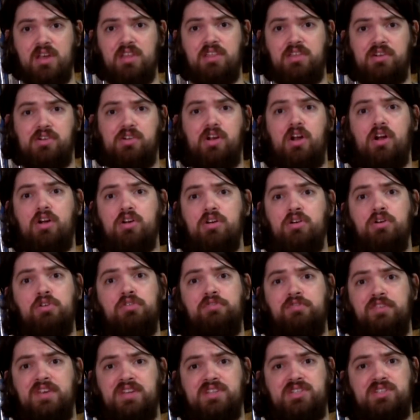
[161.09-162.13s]
There are no
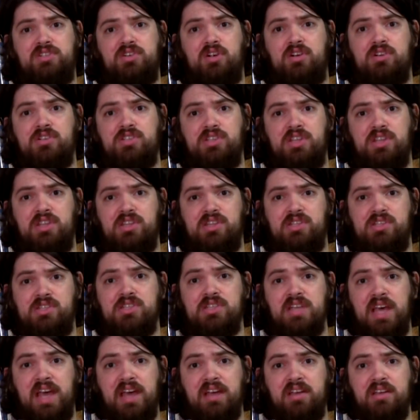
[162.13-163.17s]
face cards in this
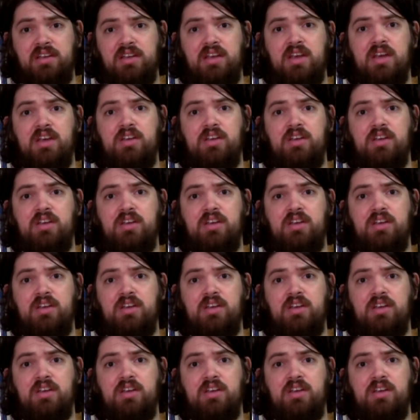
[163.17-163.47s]
deck,